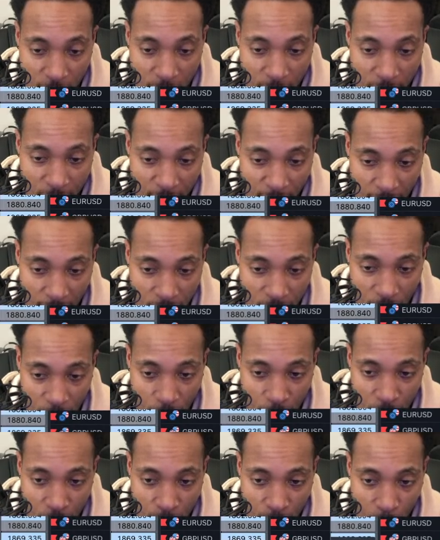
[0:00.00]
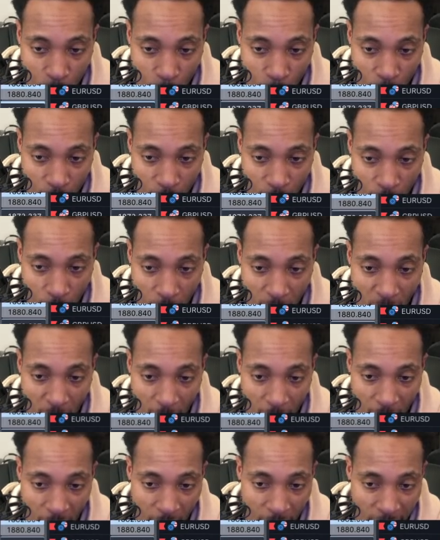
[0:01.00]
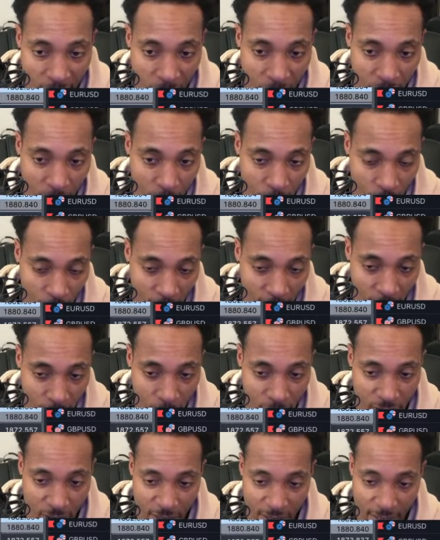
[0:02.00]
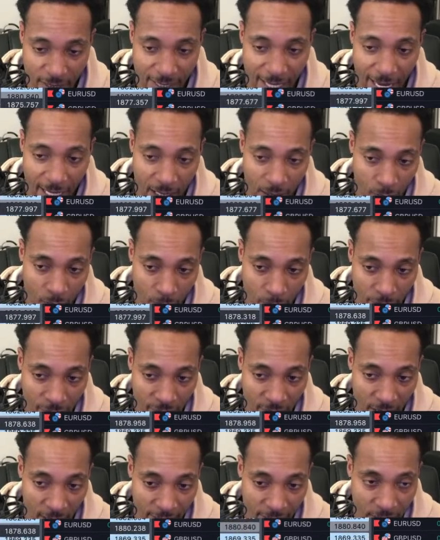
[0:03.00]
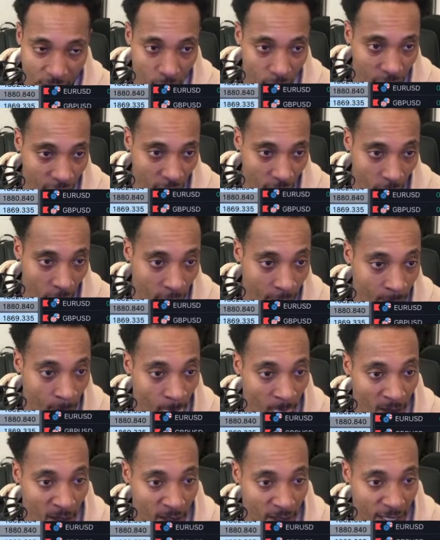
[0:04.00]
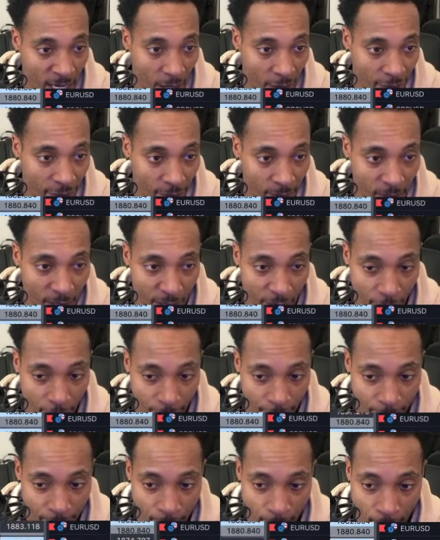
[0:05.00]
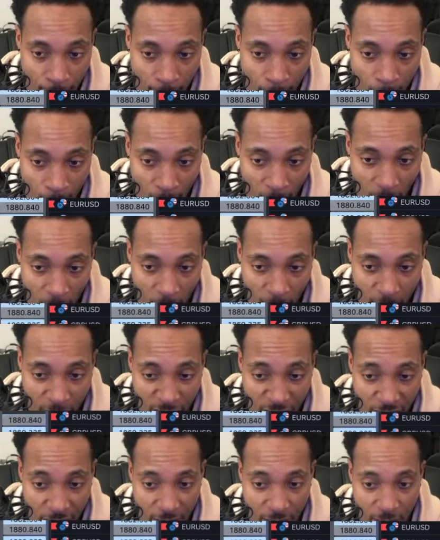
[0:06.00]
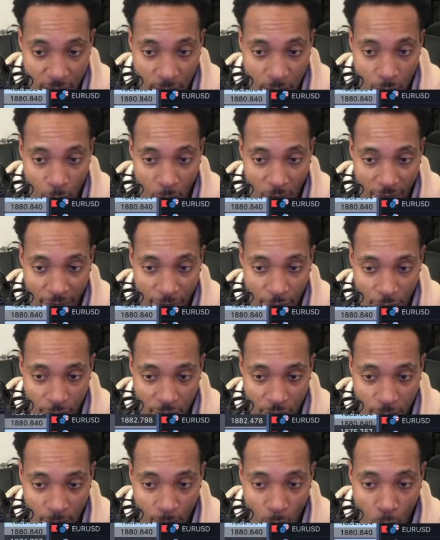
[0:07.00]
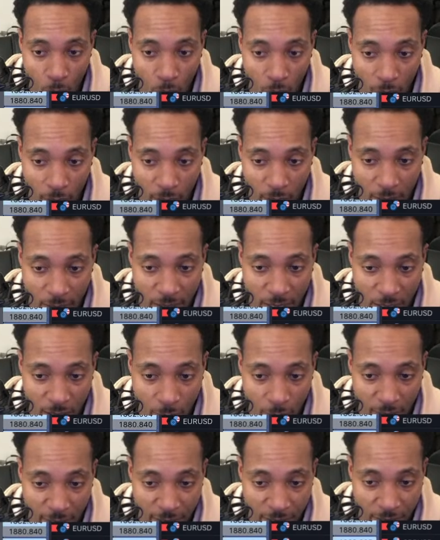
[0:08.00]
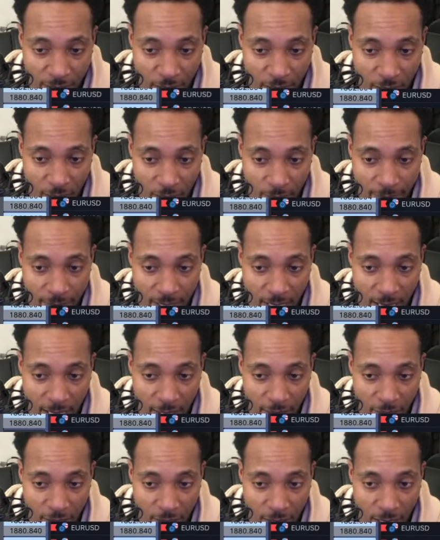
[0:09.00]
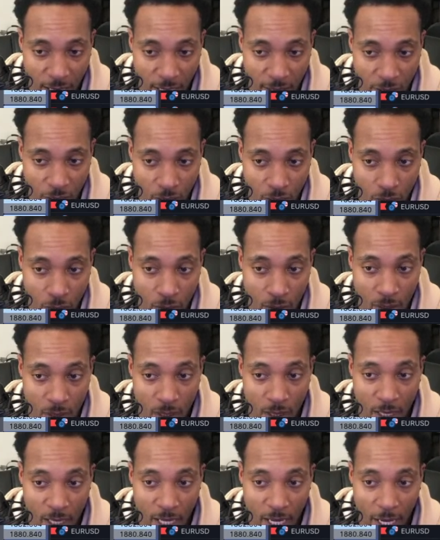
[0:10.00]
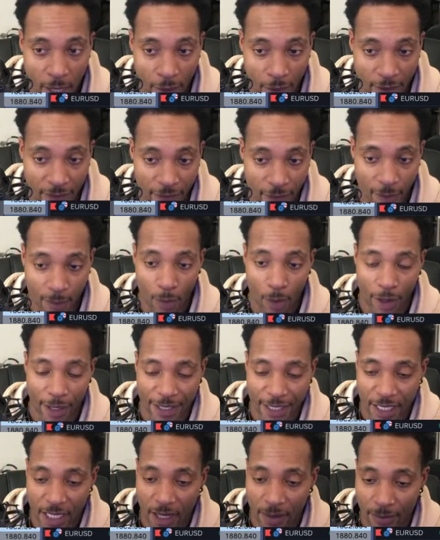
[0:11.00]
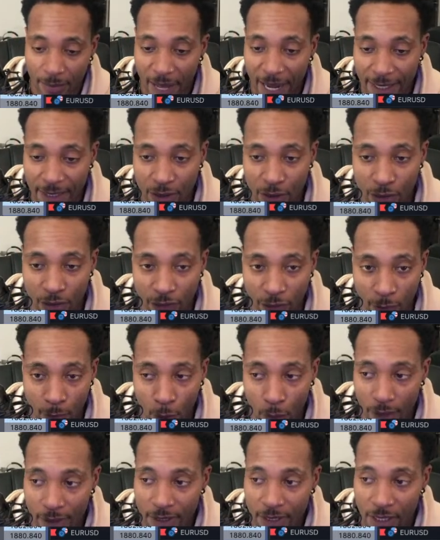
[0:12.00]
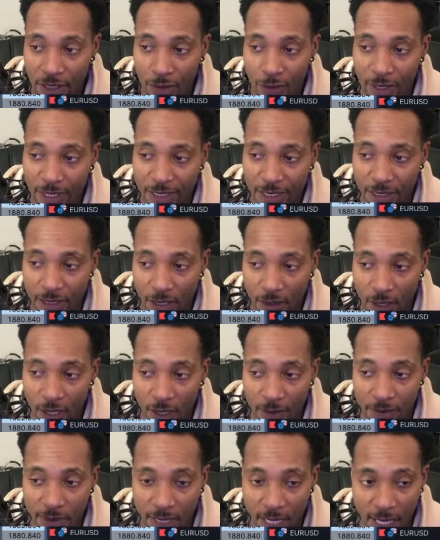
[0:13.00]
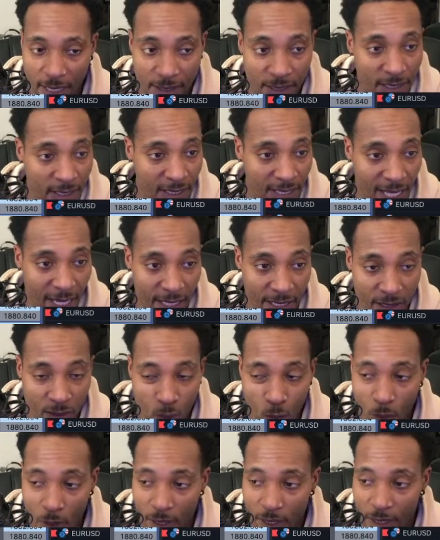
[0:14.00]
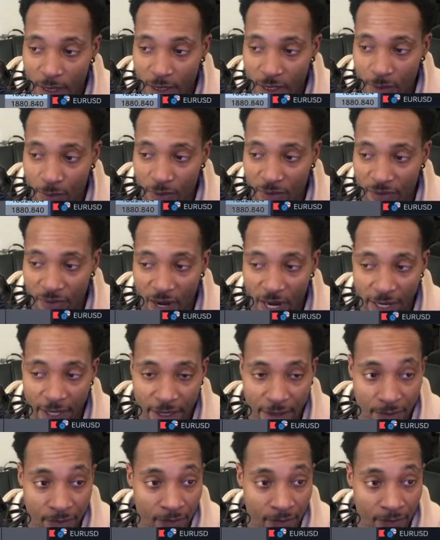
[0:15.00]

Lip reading: now turn support for a higher high to be created, which is exactly what we've gotten so far. Now from here, I can just wait for some more continuations to the upside and then a logical area for the market to come back to for more continuations to the upside, since that is what it is providing.